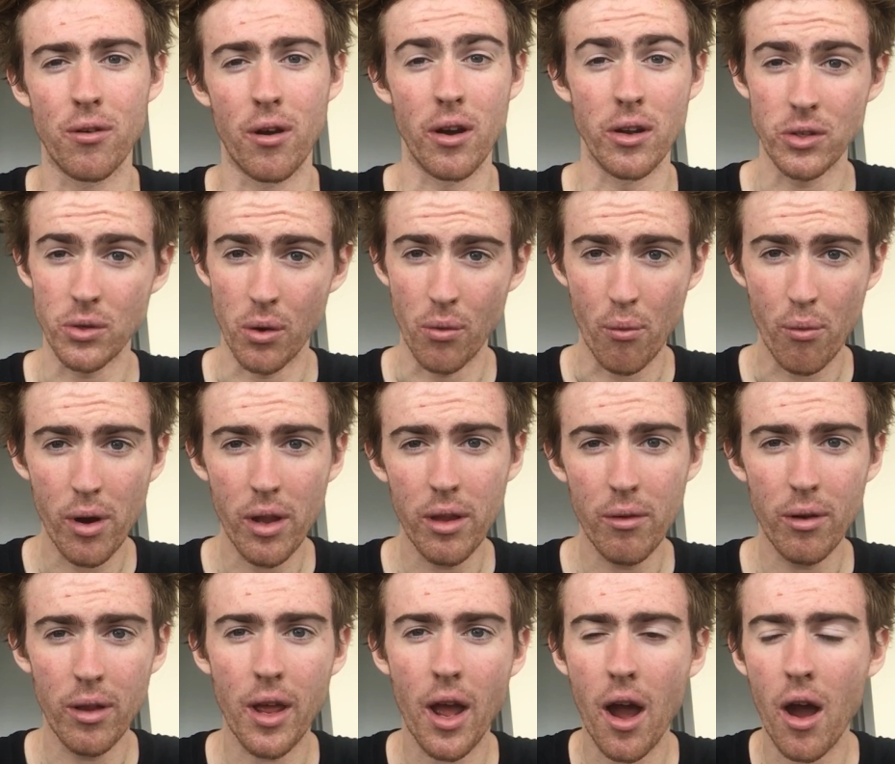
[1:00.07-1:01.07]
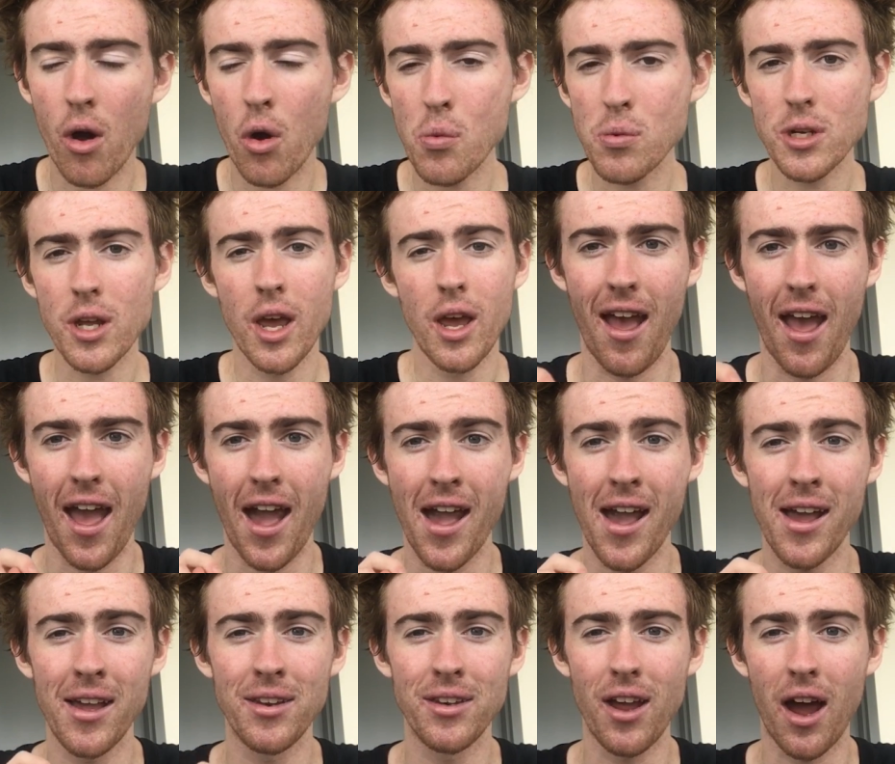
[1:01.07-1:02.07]
runner. So it really helped,
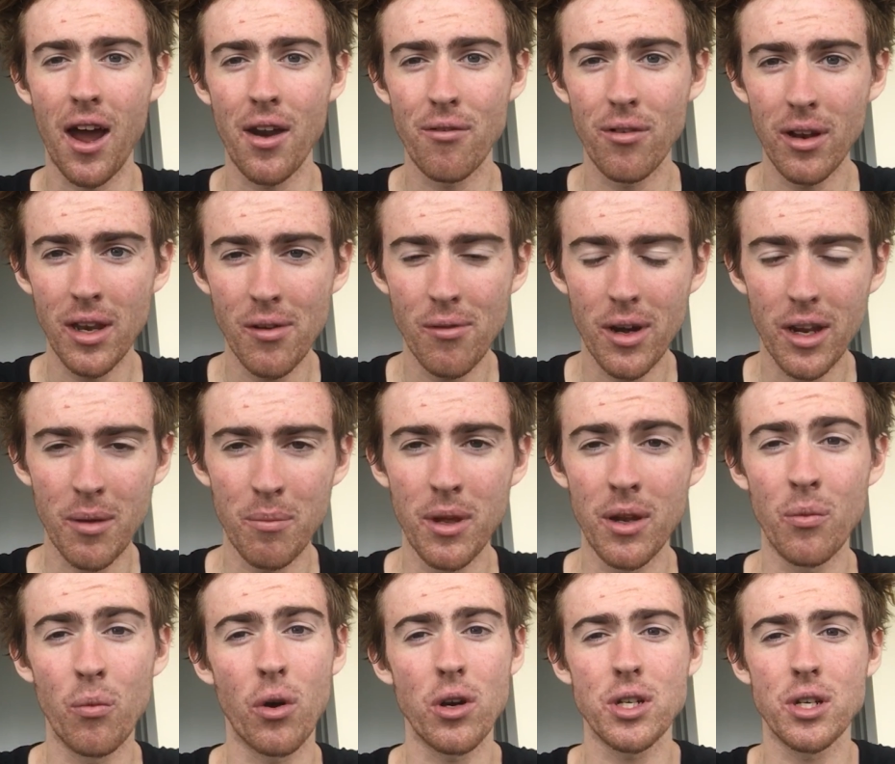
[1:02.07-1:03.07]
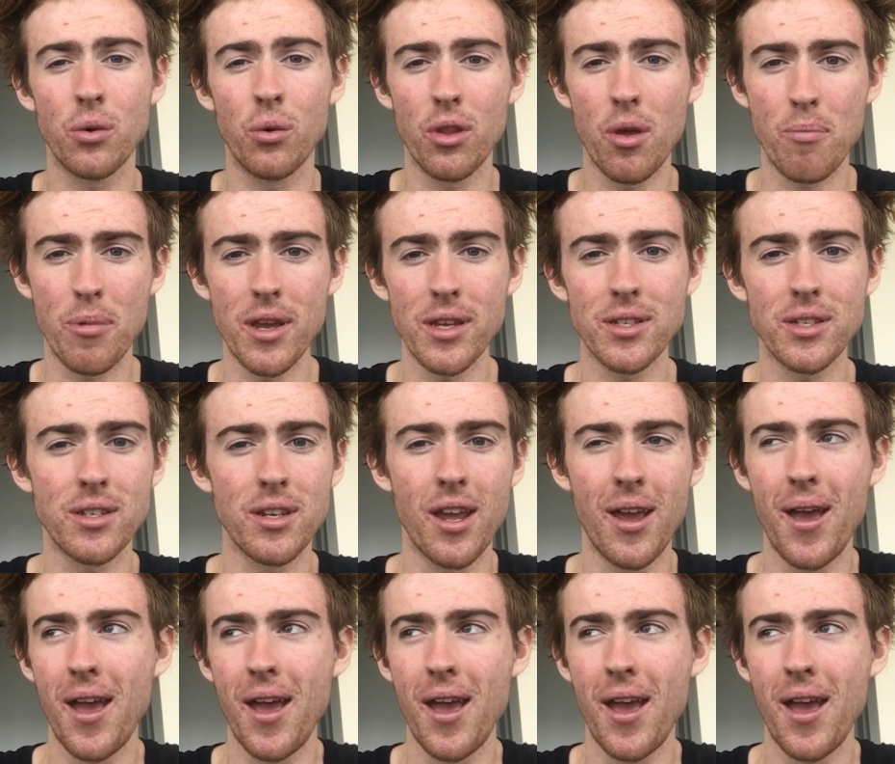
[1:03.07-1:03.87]
and I'd really recommend watching all the best